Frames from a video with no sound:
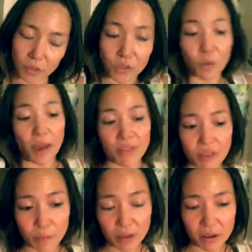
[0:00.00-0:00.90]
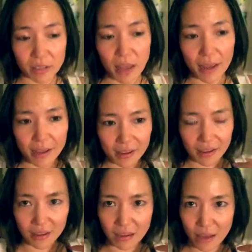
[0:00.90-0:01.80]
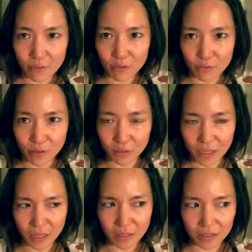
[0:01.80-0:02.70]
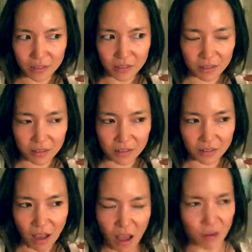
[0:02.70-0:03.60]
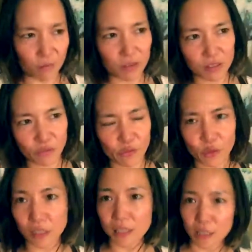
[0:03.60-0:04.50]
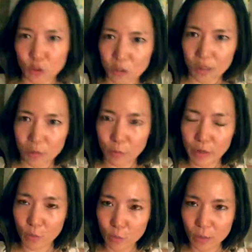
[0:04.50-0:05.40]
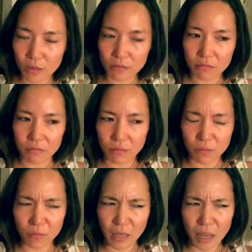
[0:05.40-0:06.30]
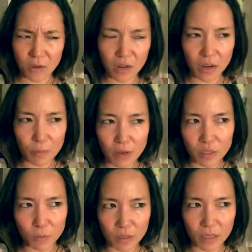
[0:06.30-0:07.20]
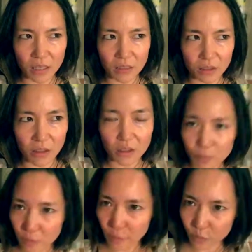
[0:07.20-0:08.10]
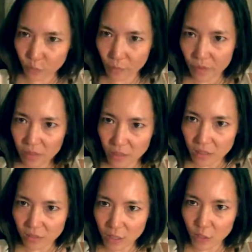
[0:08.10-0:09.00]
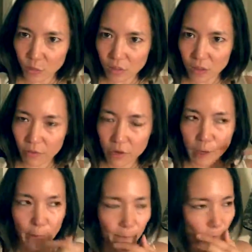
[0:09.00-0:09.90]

So I think because I haven't felt like I'm this fully sexually liberated woman, I'm like, how could I possibly heal other people's from this sense of sexual slavery?